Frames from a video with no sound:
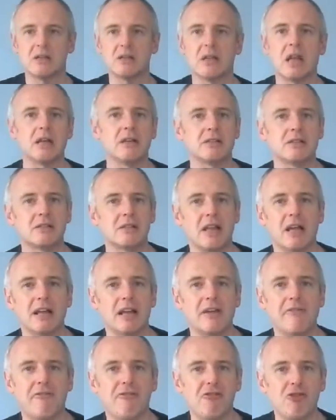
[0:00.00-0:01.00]
the like
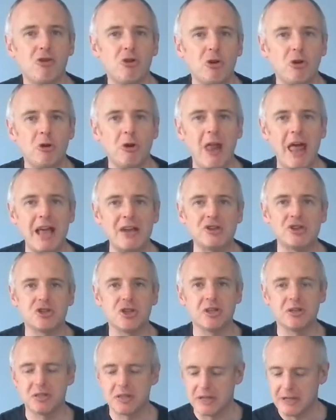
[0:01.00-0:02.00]
slightly floral
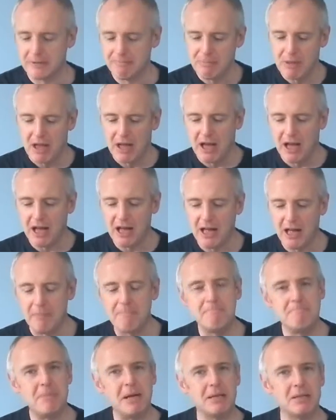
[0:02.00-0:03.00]
edge. There's a, a,
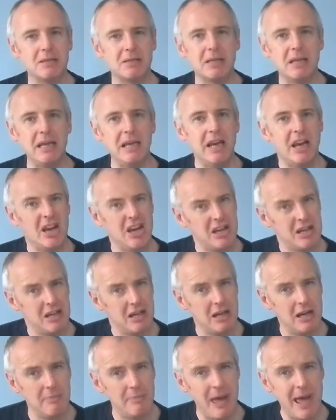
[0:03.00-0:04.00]
a musky
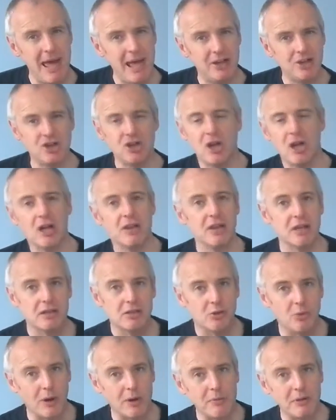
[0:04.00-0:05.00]
herb edge.
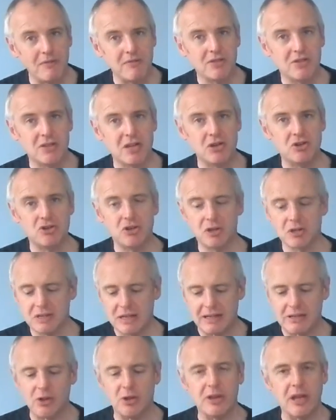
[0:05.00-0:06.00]
There's quite a bit of
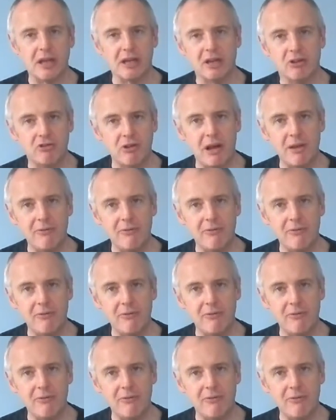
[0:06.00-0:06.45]
citrus. It's on that